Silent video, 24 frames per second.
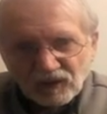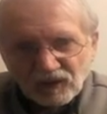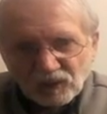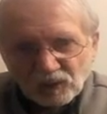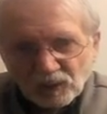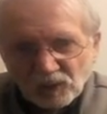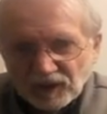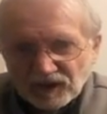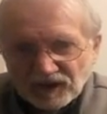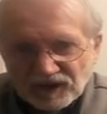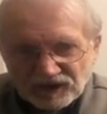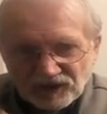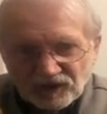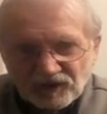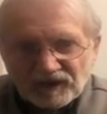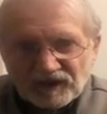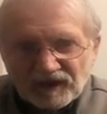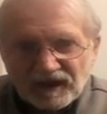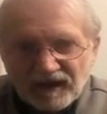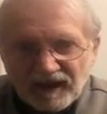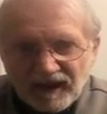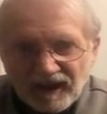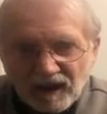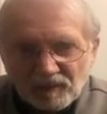what is going
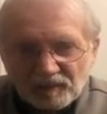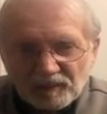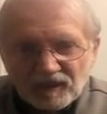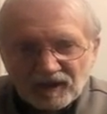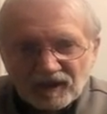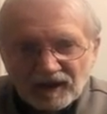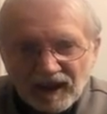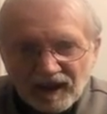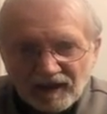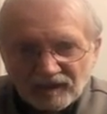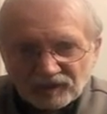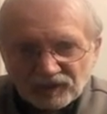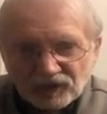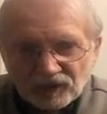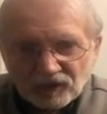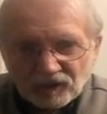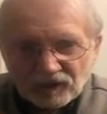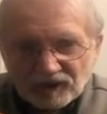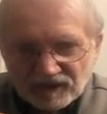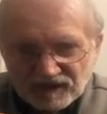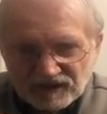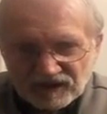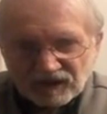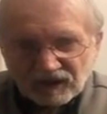to happen after
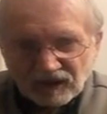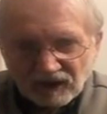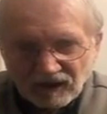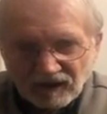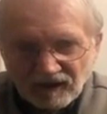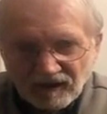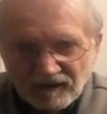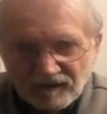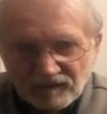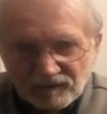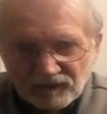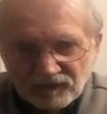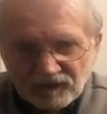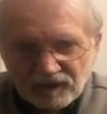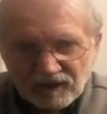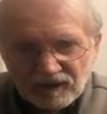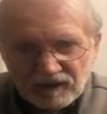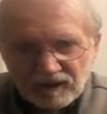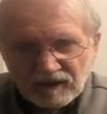this life.